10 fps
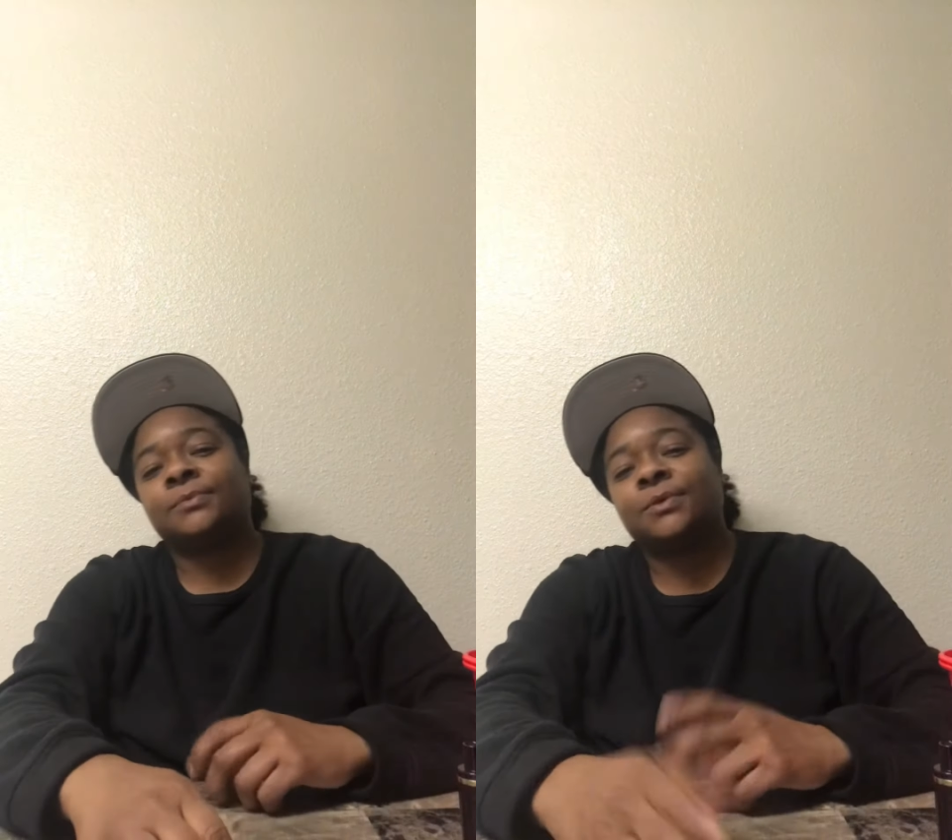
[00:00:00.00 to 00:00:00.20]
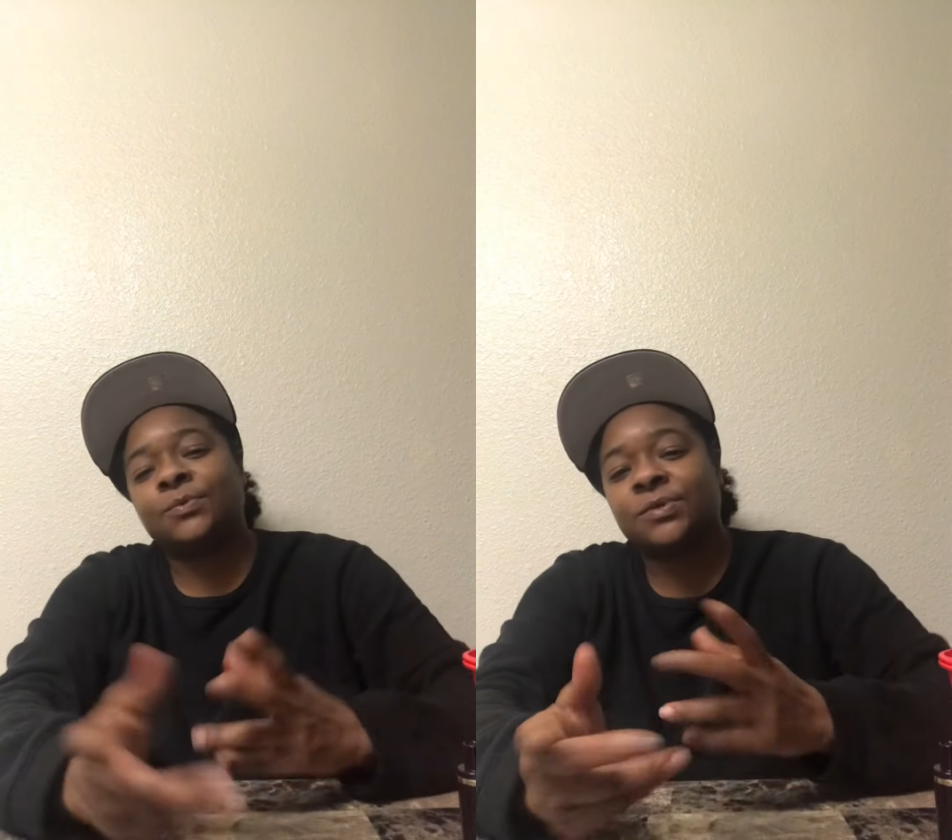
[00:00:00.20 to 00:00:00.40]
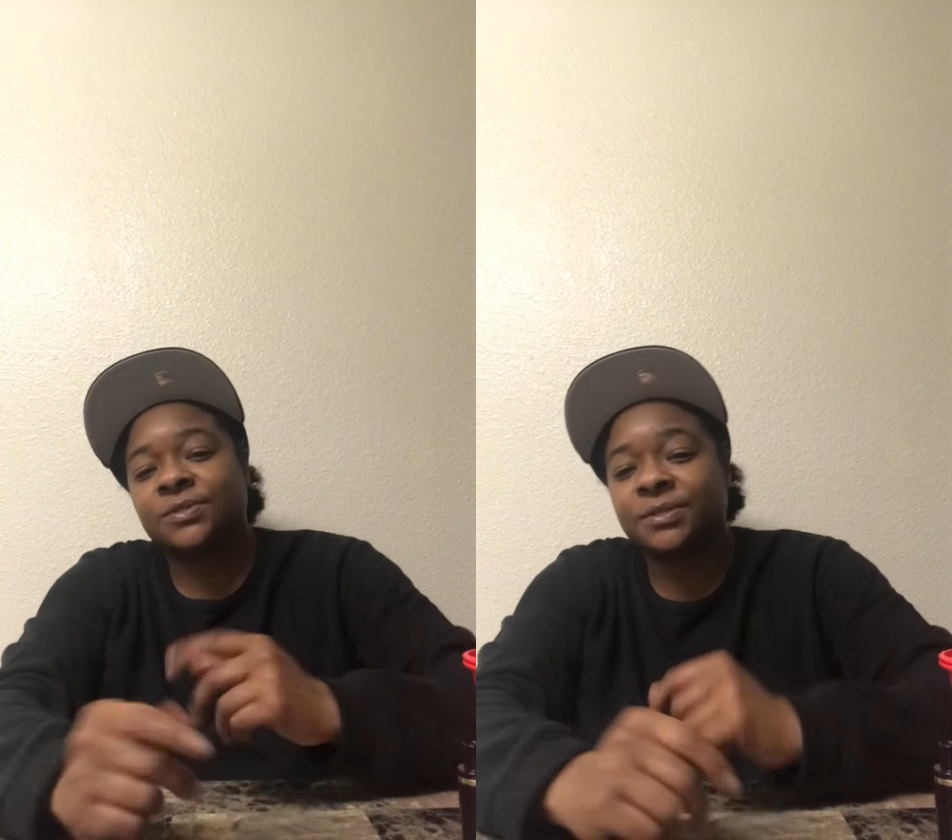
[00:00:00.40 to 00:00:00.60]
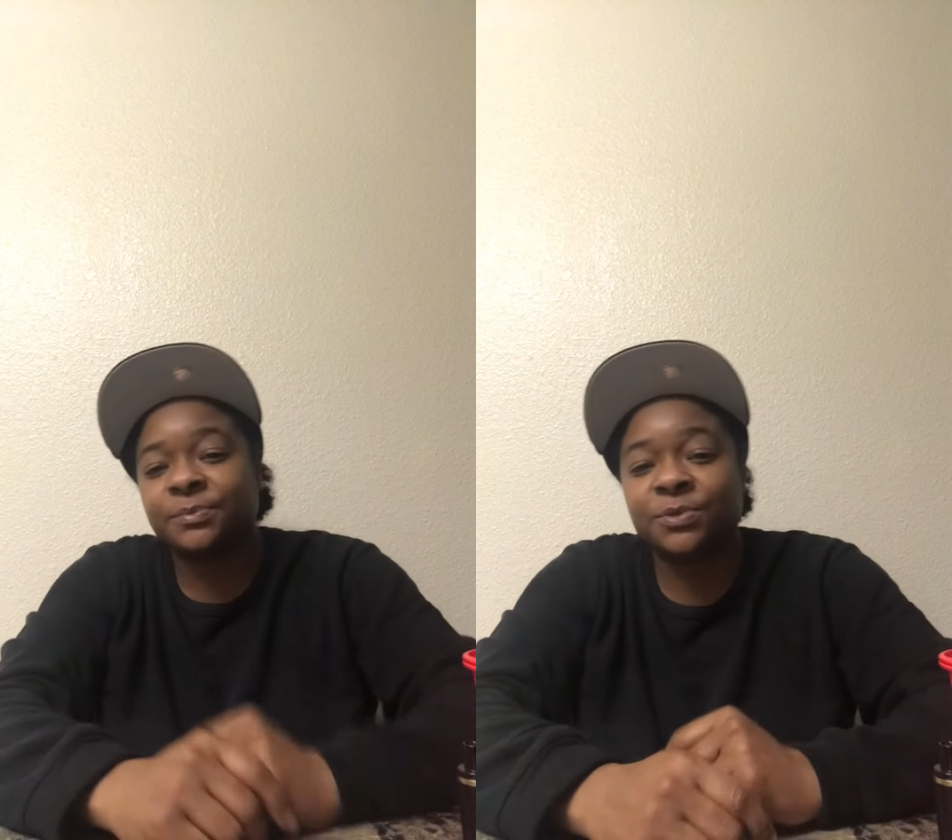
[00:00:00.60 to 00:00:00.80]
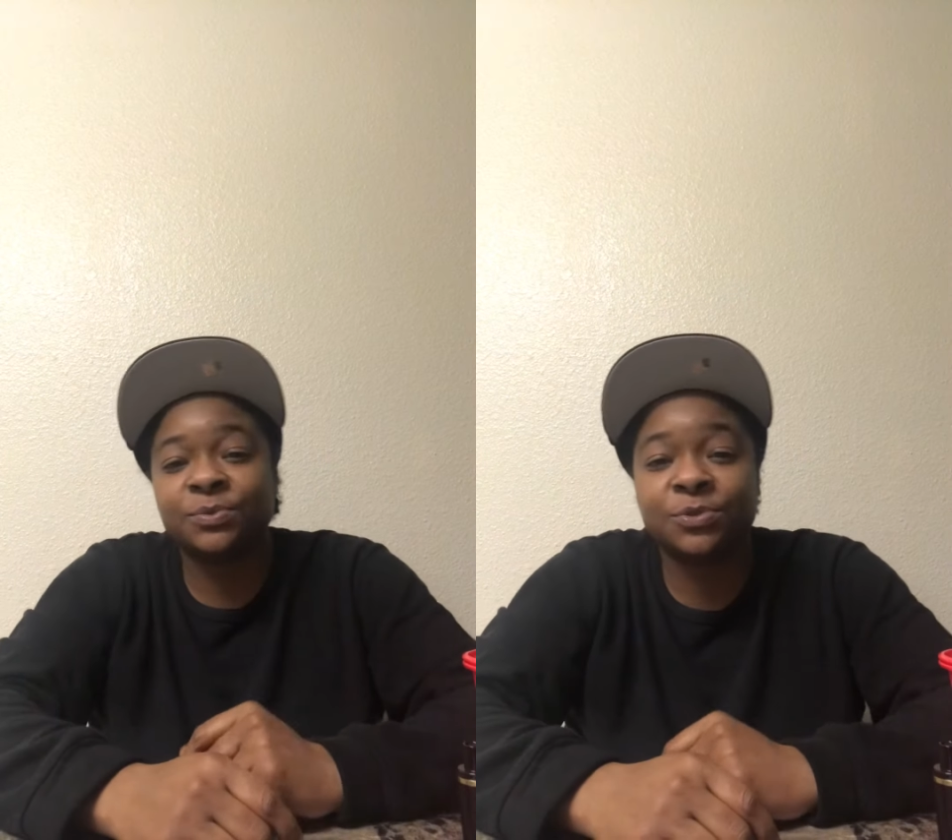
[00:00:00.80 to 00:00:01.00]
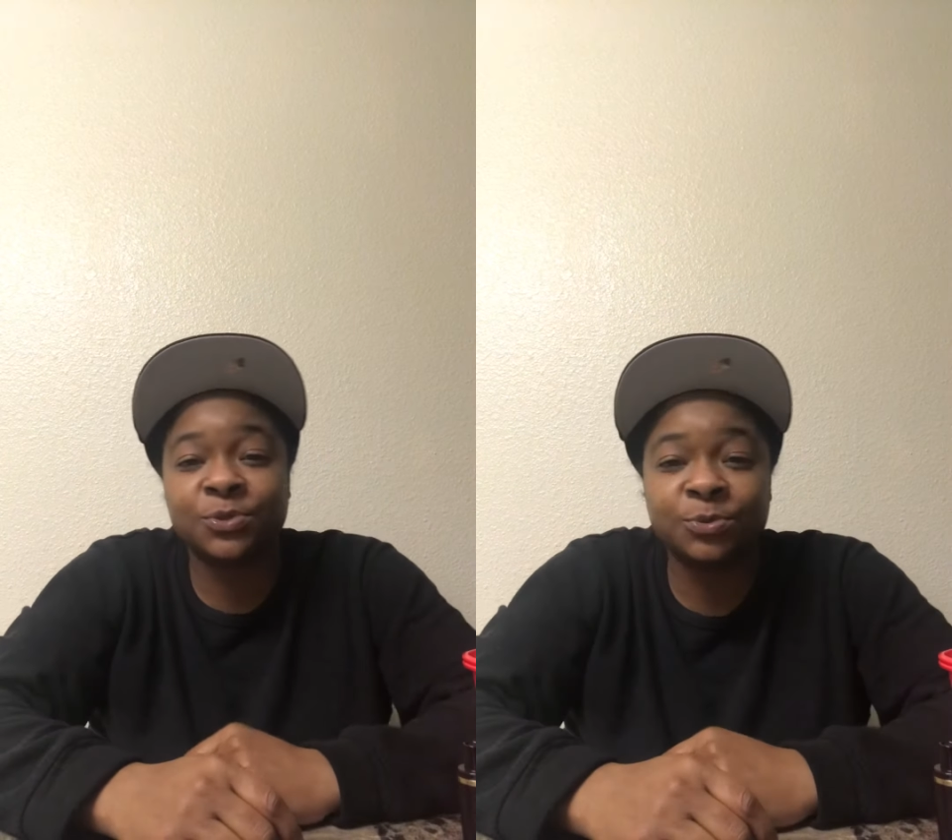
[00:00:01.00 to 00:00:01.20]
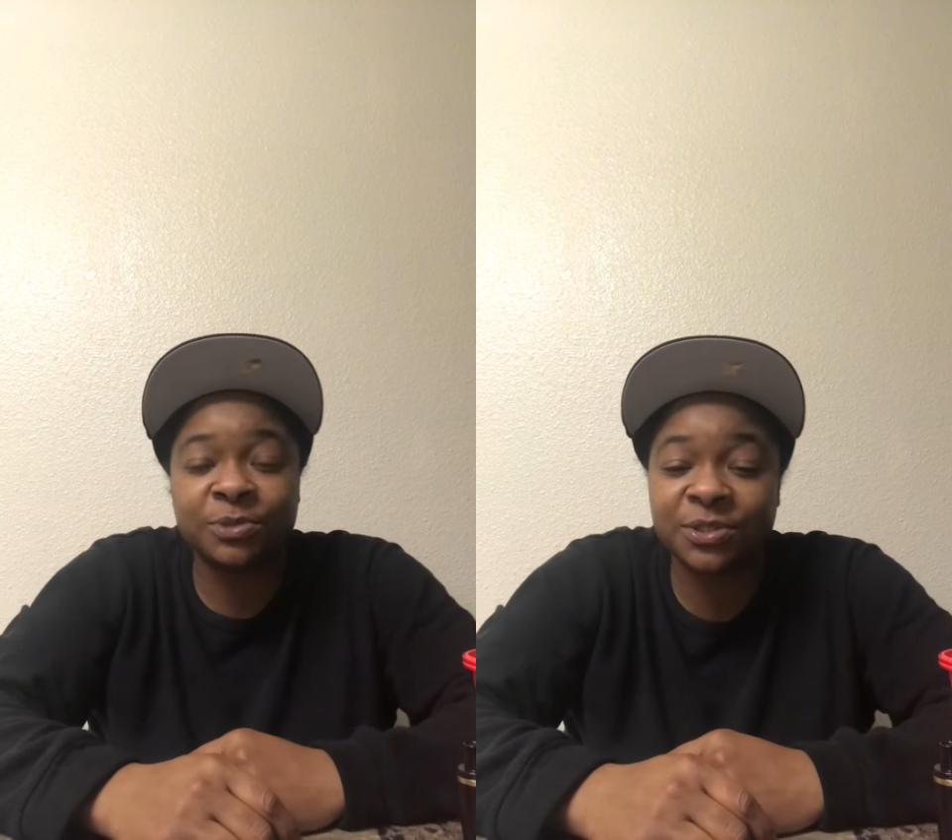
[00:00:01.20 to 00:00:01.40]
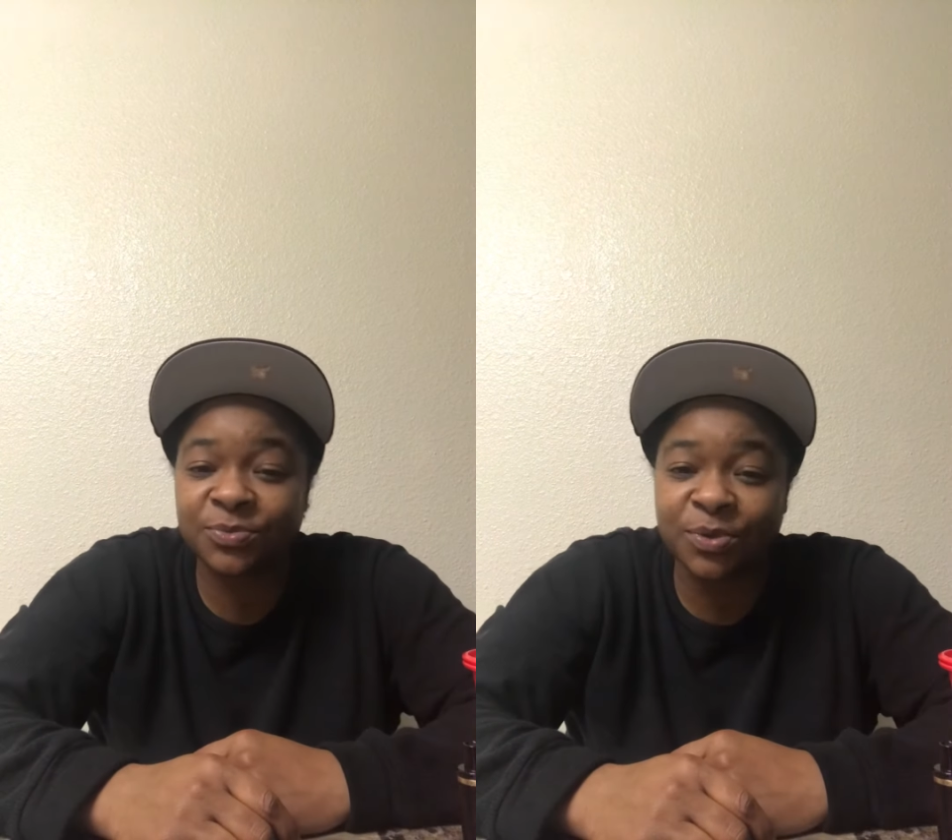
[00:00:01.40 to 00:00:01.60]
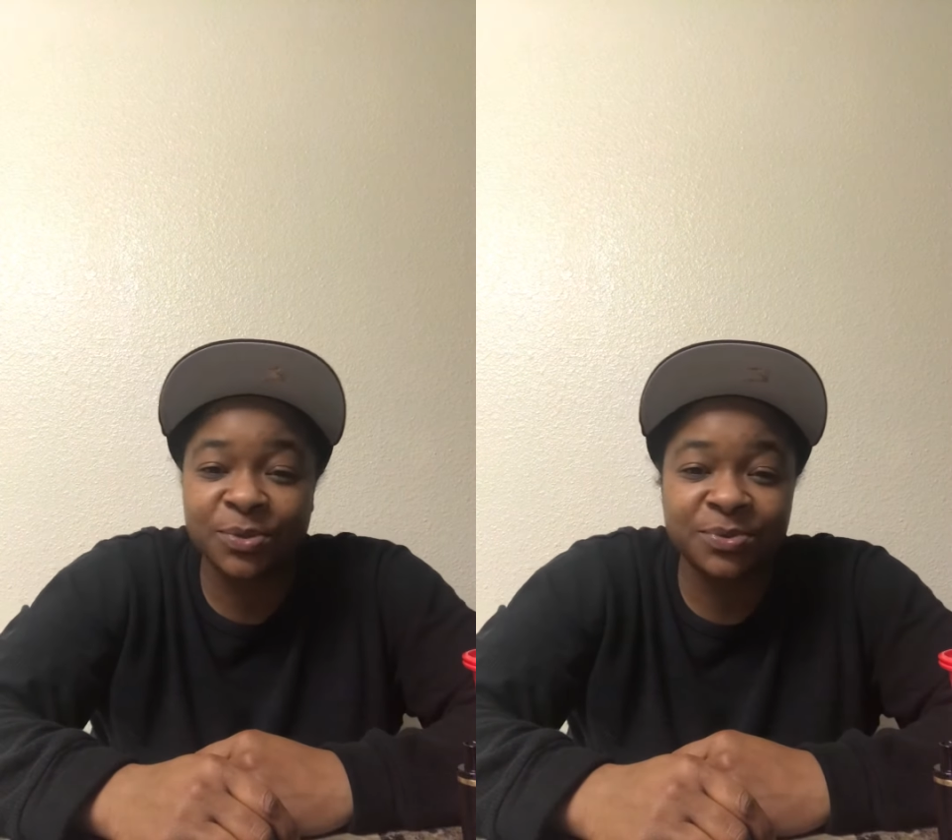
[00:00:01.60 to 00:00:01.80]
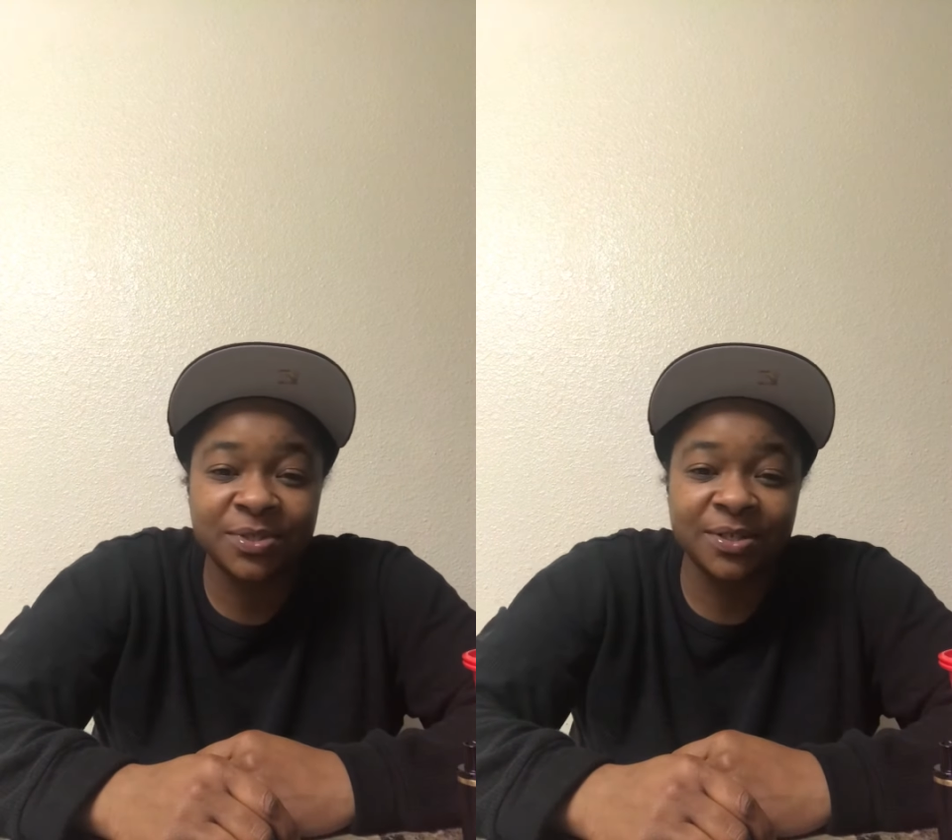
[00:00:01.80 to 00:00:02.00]
What's up, YouTube? This
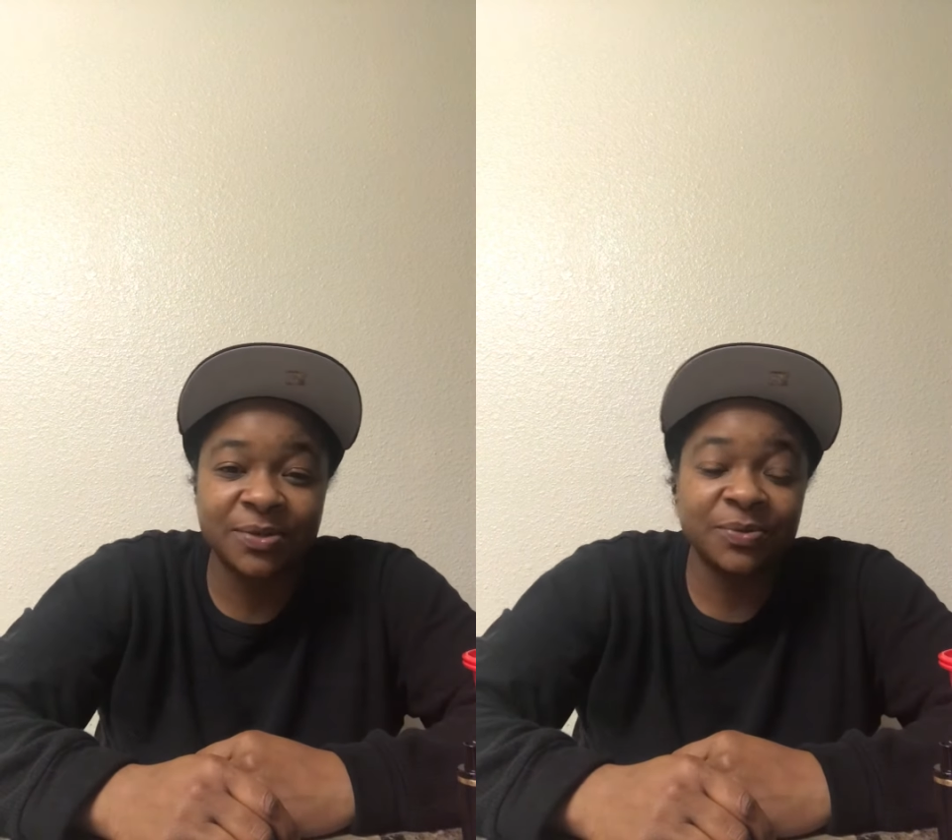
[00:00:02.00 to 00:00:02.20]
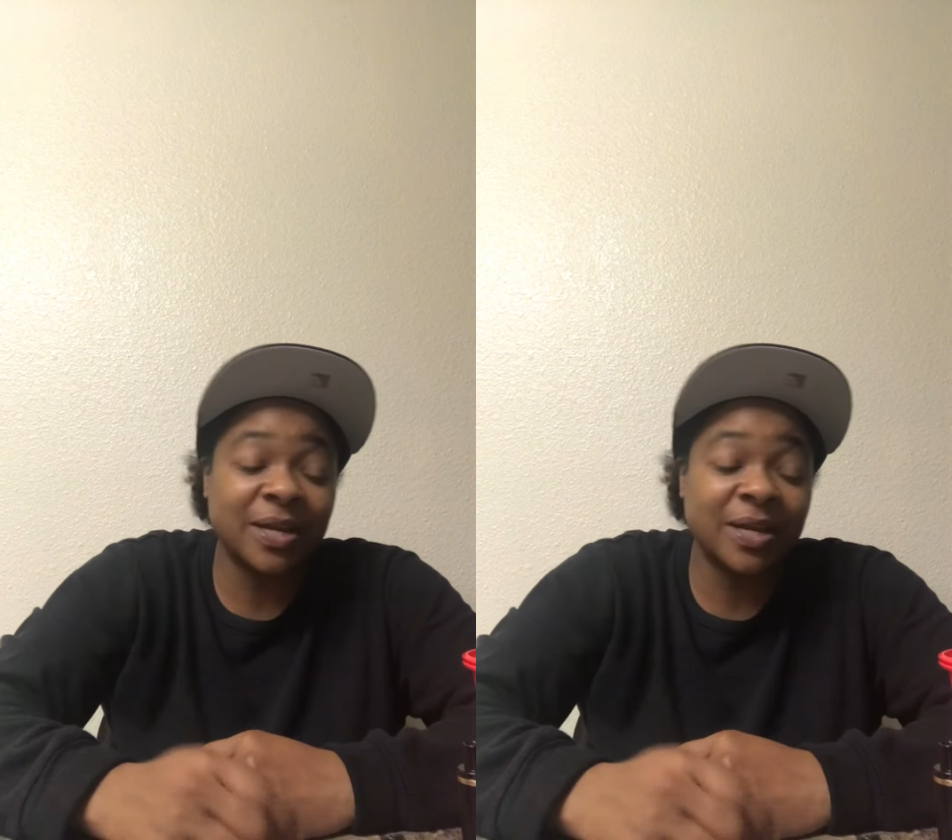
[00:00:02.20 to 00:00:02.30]
Rose Gold.